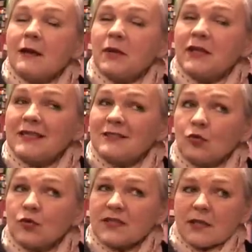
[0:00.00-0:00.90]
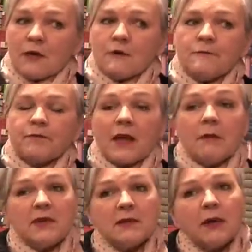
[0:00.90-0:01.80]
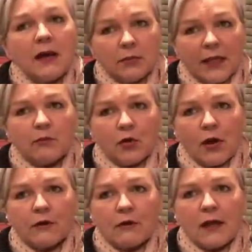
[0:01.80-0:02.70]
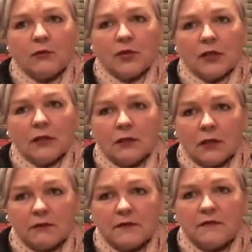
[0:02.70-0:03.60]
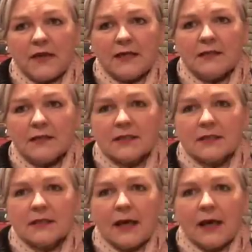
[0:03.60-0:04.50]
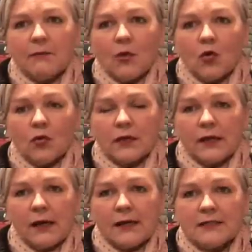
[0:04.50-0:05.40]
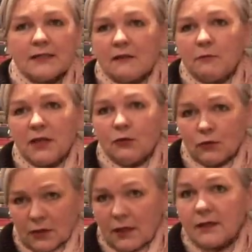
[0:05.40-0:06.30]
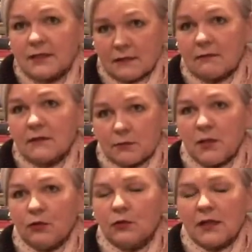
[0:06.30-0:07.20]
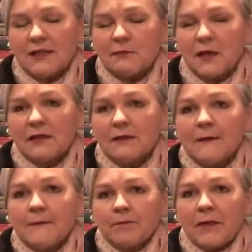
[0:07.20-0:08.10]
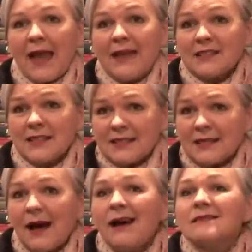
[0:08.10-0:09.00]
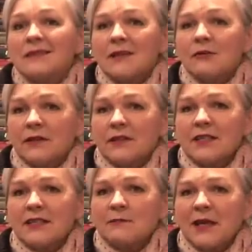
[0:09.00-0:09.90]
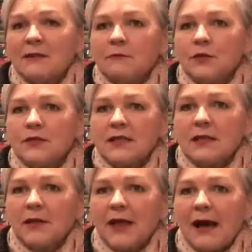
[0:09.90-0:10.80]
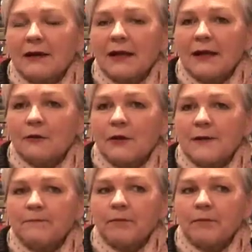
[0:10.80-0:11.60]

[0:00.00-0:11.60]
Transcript: But there's also a big public program with a lot of events organised that have been organised. It's been organised by the Access Art here at the Tasmanian Museum and Art Gallery.